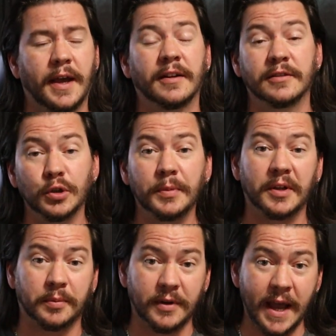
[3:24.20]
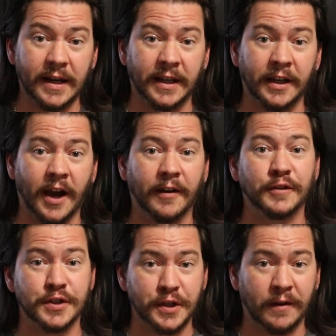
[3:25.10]
and a little bit of planning, I've
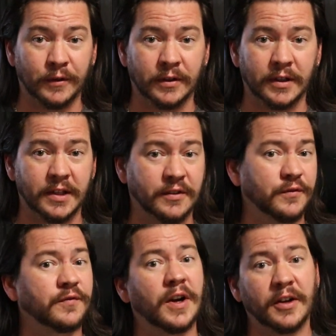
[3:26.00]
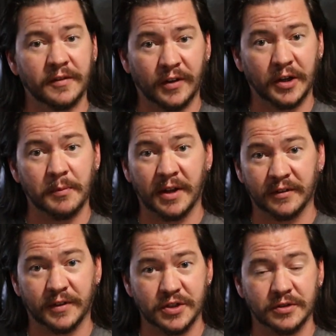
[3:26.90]
discovered, is very, very
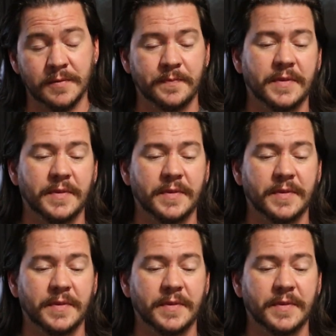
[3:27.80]
beneficial.